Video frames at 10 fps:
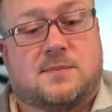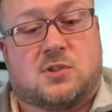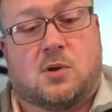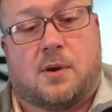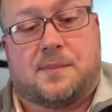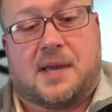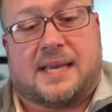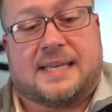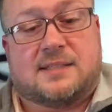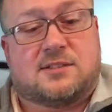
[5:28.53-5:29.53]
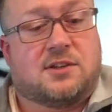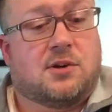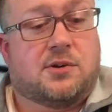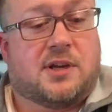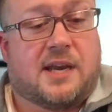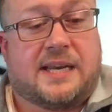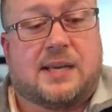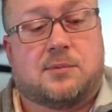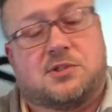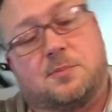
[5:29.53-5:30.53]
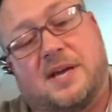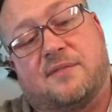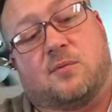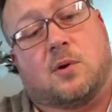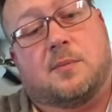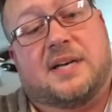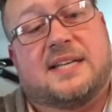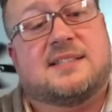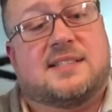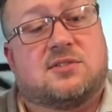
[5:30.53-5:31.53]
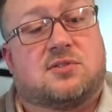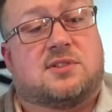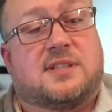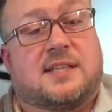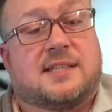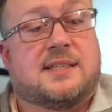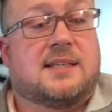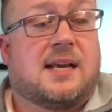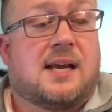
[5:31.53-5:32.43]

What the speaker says: So I guess, you know, you kind of get what you pay for, but it is interesting that